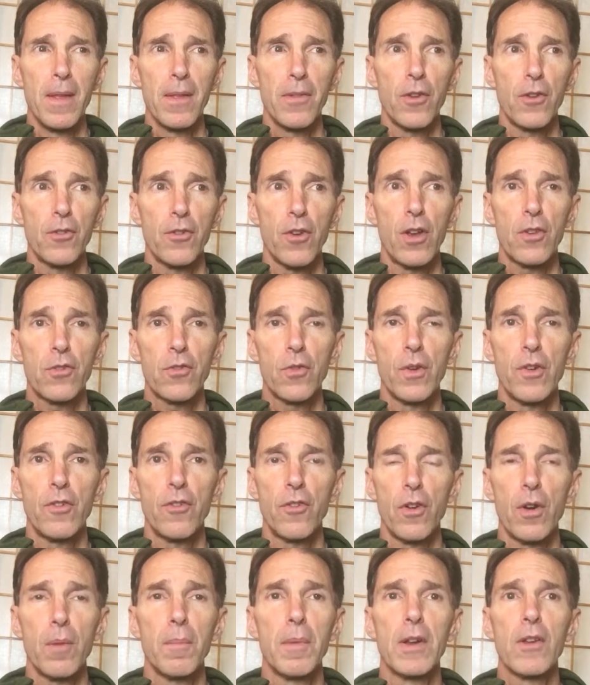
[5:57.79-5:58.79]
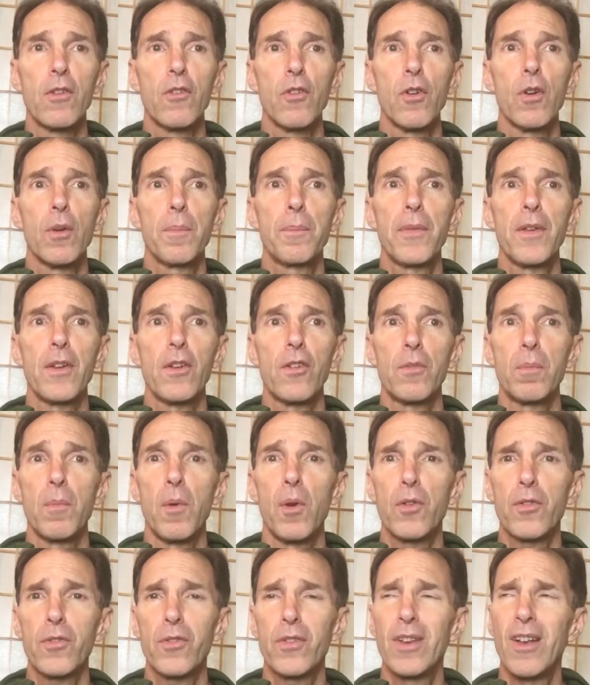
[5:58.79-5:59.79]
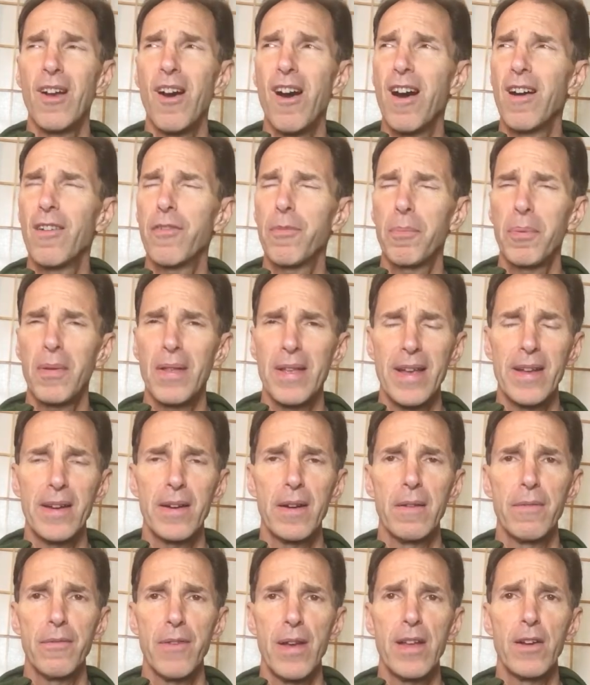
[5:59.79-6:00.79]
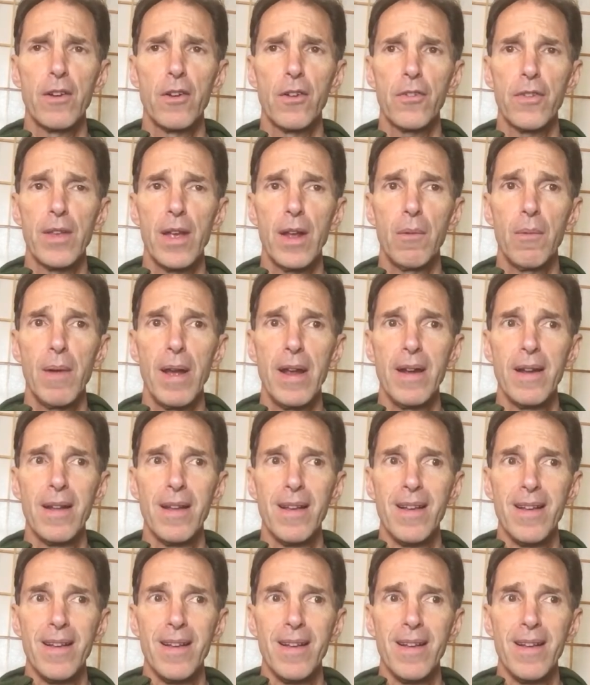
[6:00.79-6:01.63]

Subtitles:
there's also a German group that is mostly off-planet, if I understand right.